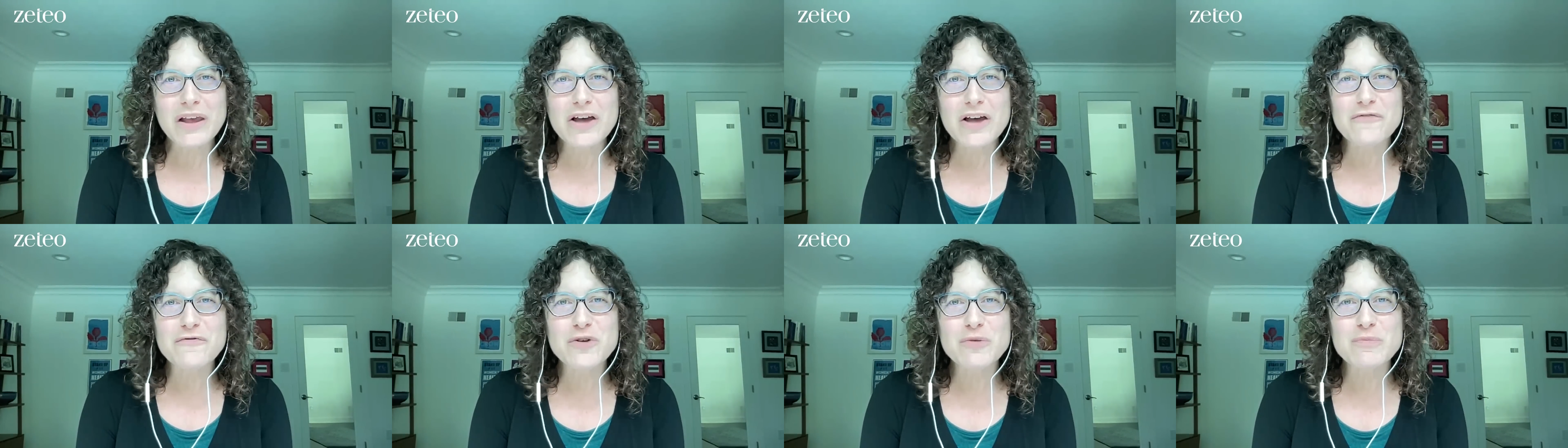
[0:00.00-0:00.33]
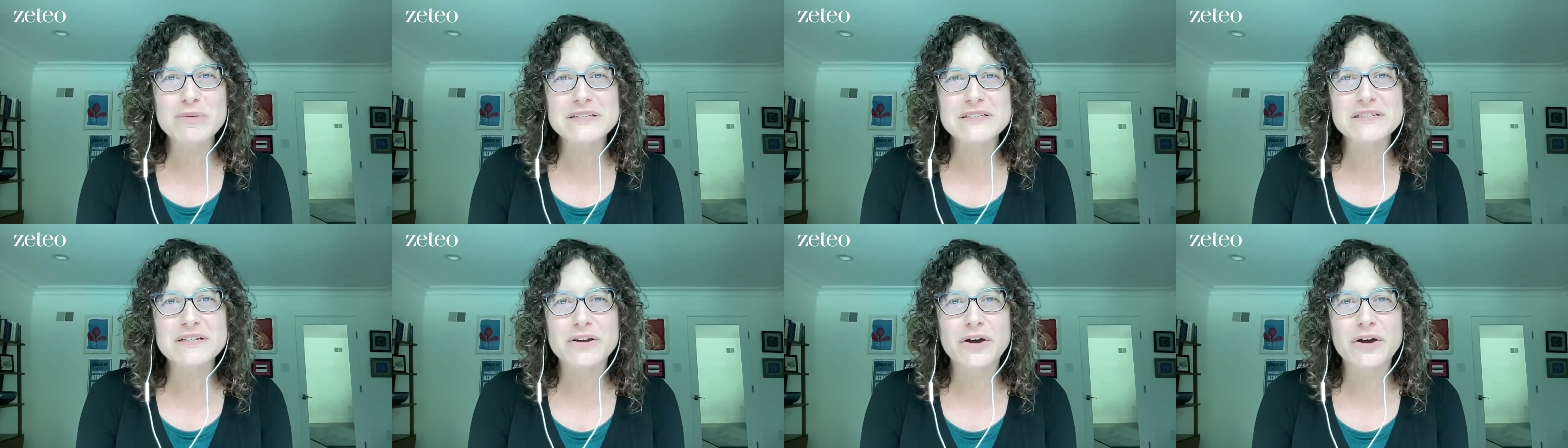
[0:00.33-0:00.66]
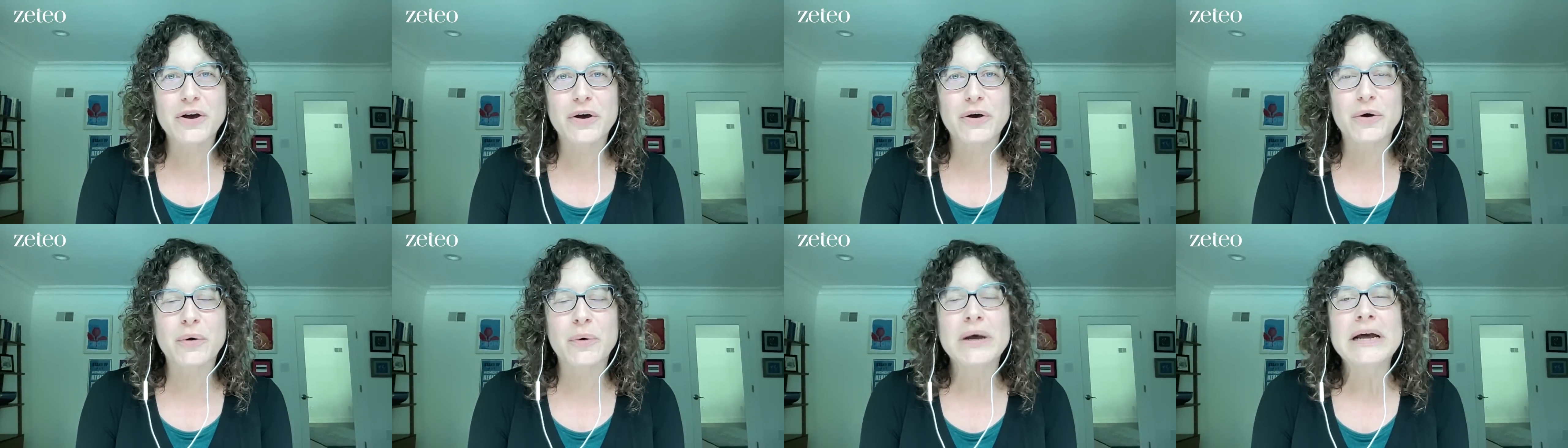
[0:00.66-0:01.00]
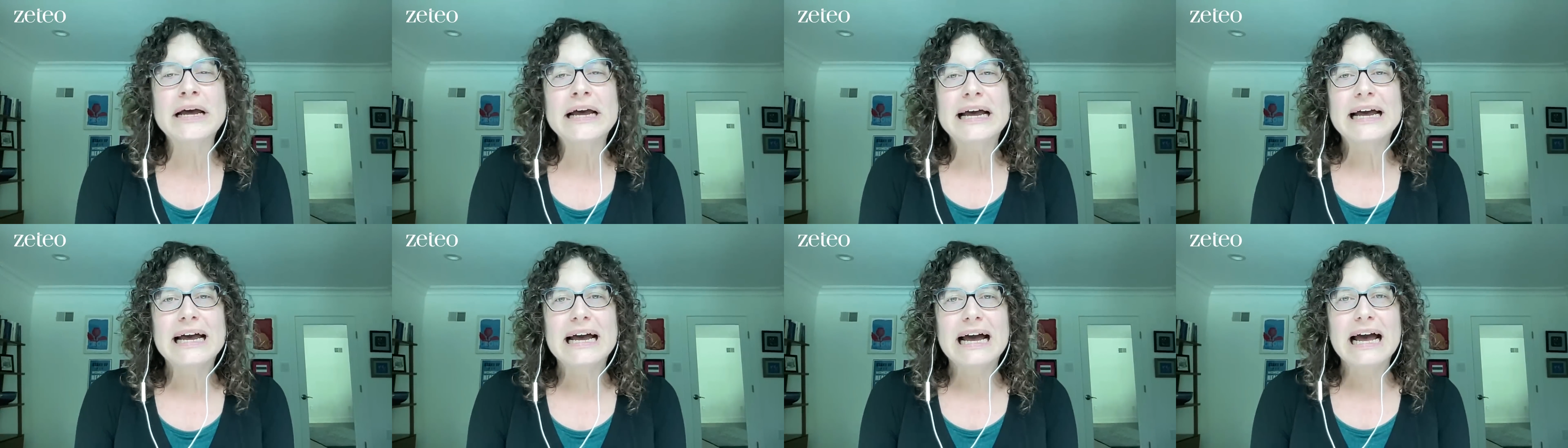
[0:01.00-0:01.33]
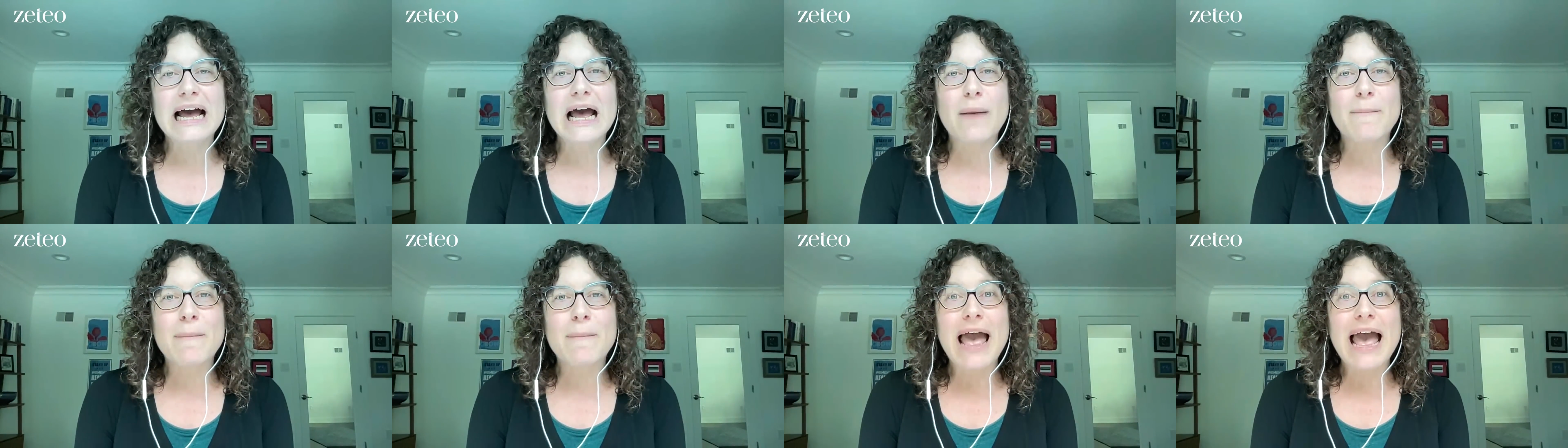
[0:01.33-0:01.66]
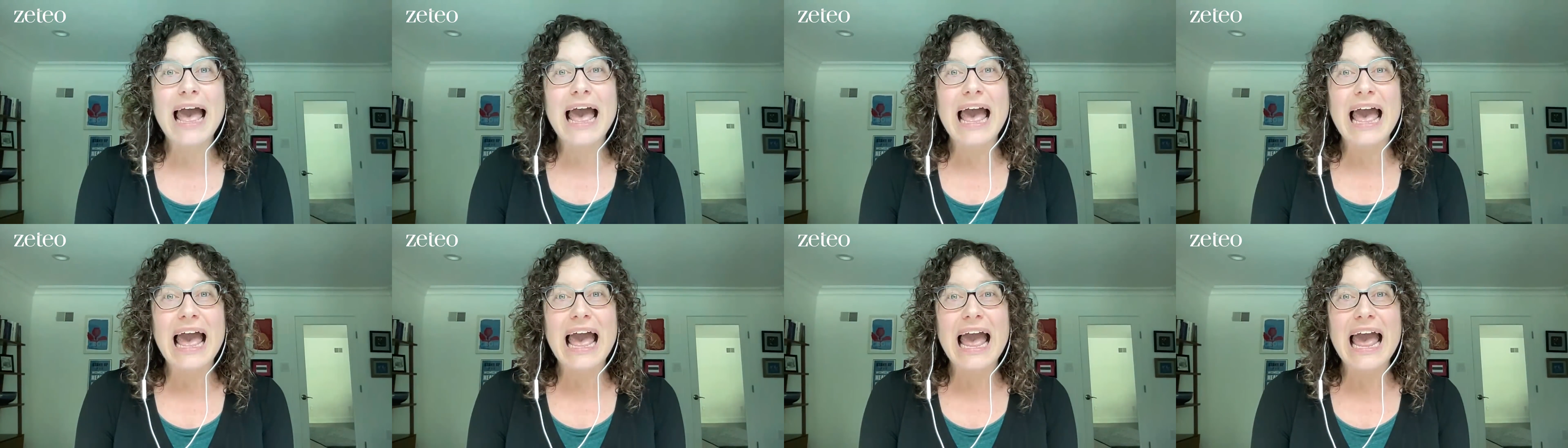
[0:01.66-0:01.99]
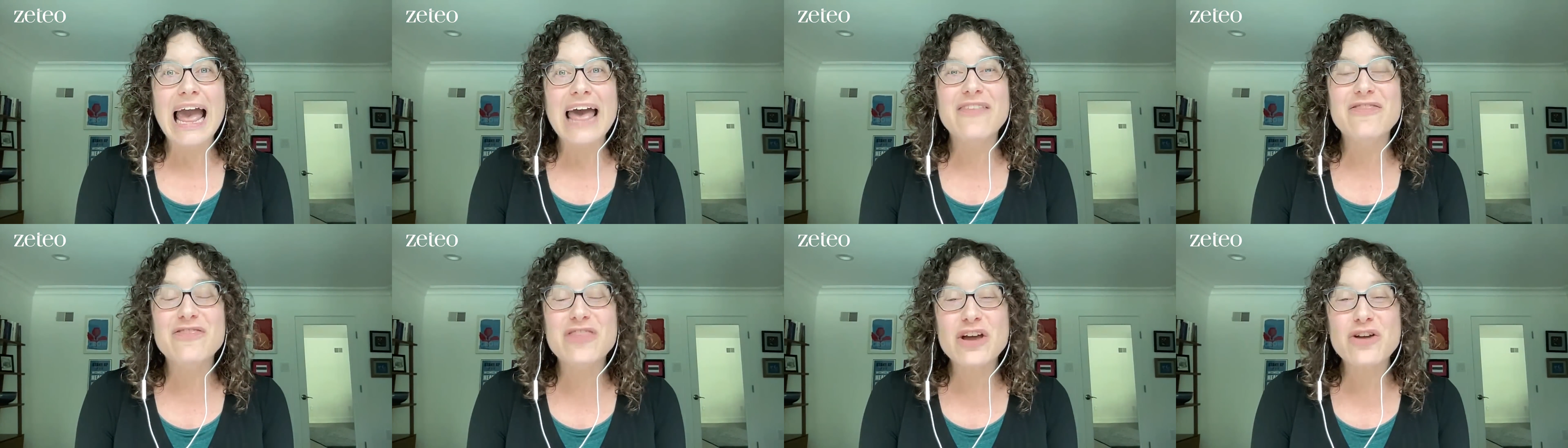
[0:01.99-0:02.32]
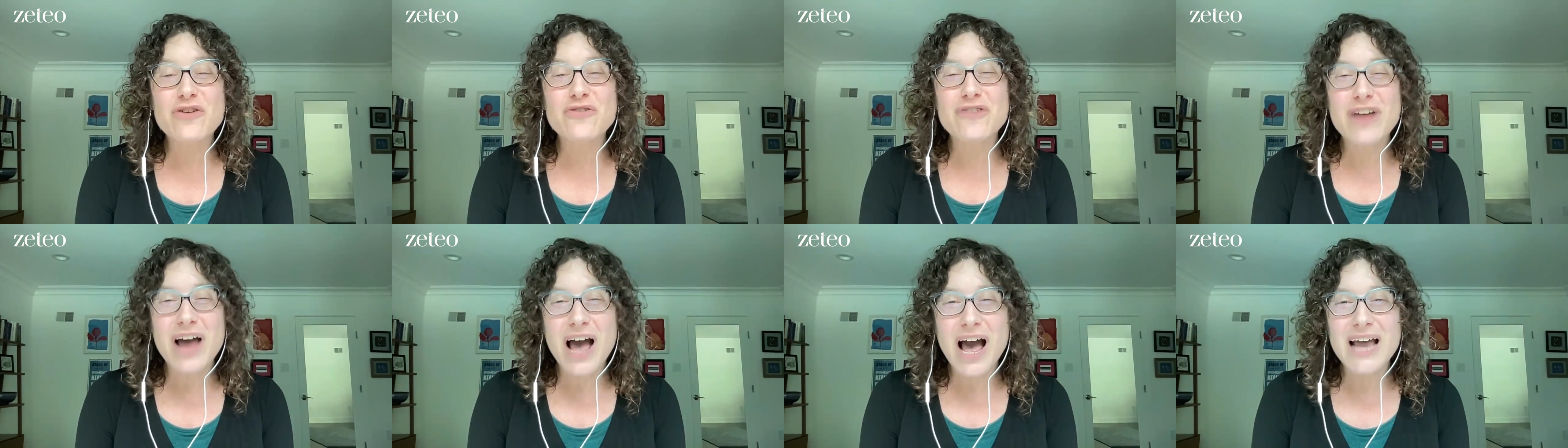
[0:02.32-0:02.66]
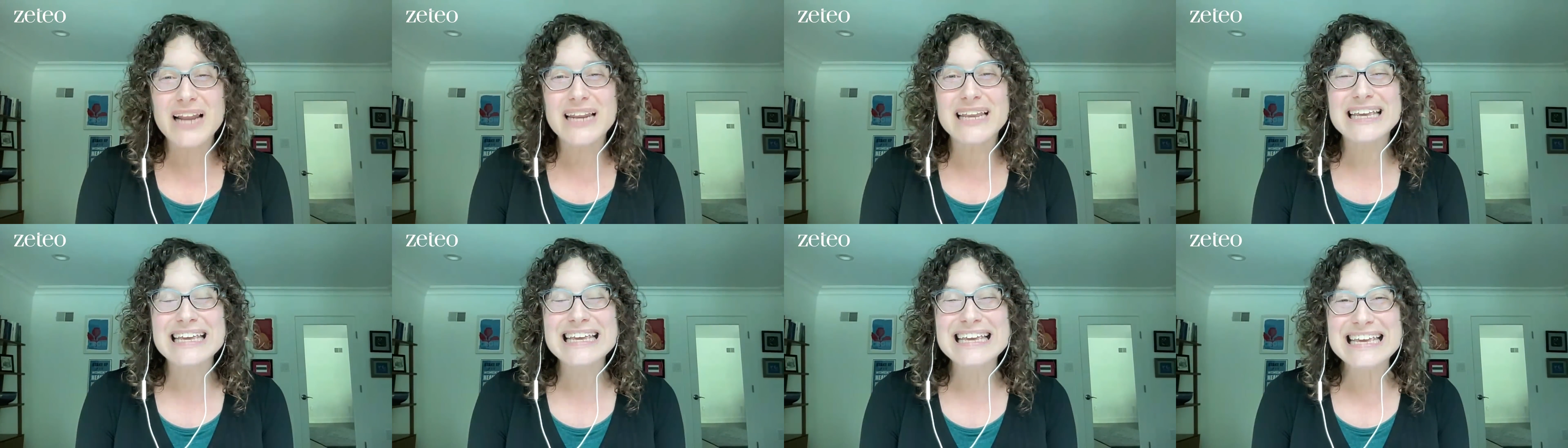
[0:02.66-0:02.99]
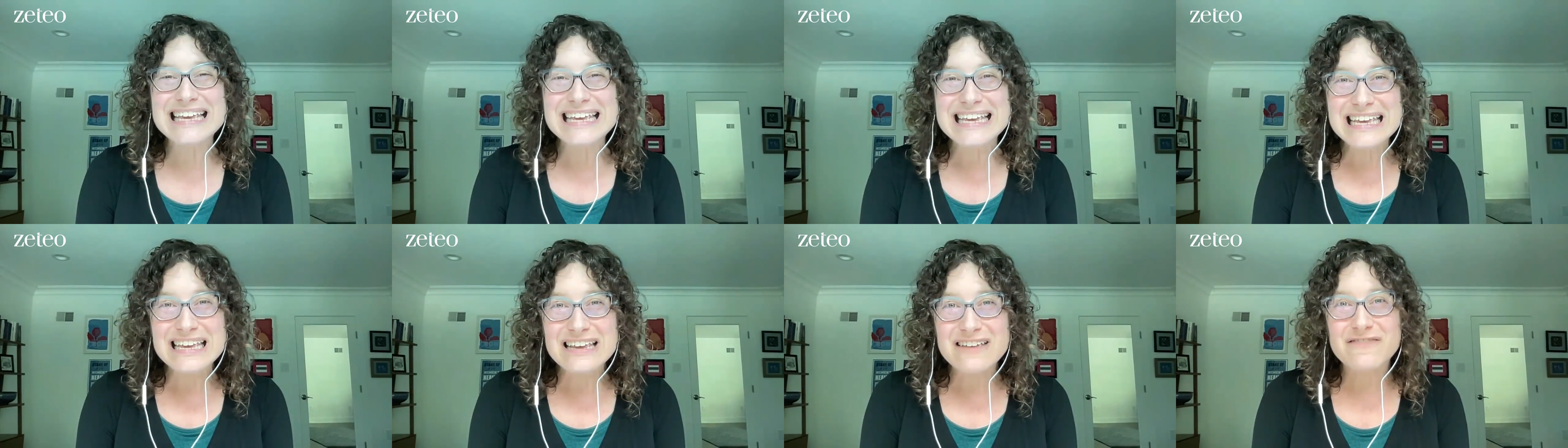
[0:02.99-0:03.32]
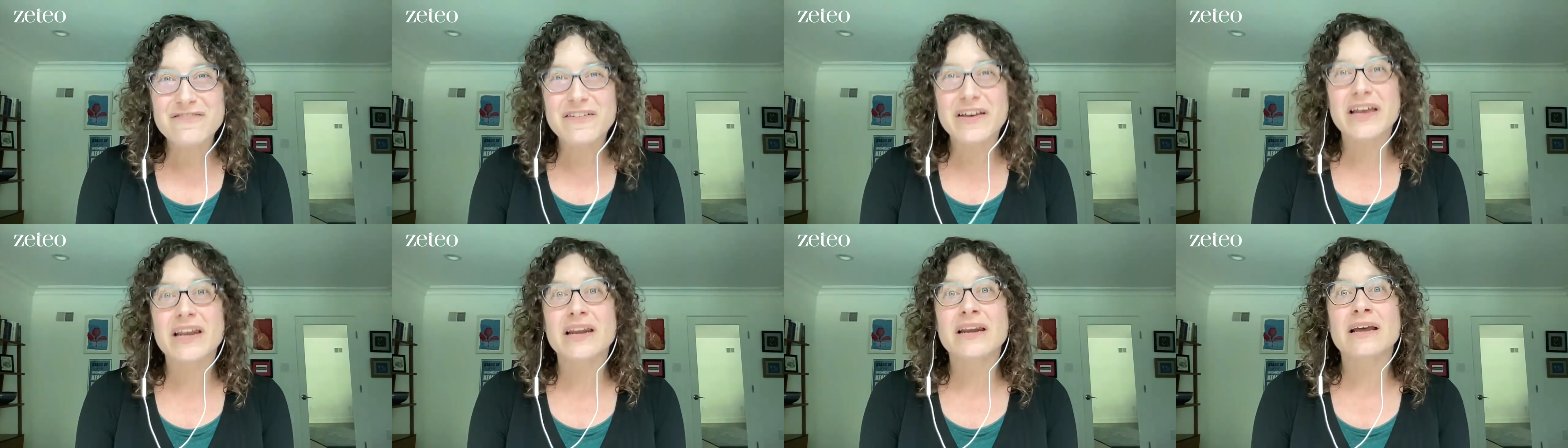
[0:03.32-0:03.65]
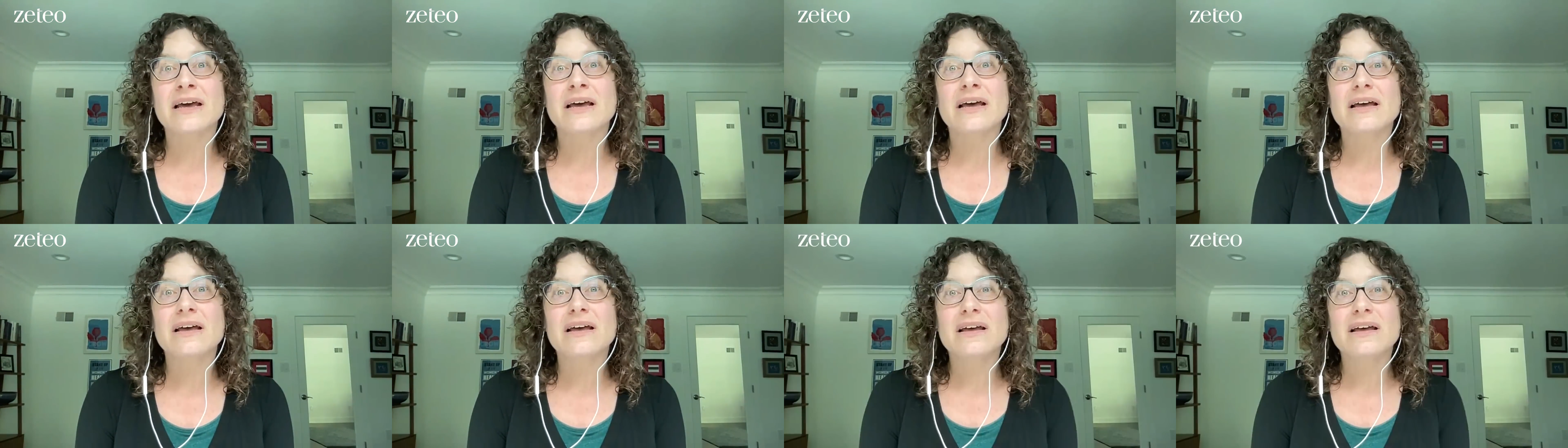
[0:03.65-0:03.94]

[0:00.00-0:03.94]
a few months ago. And they're not even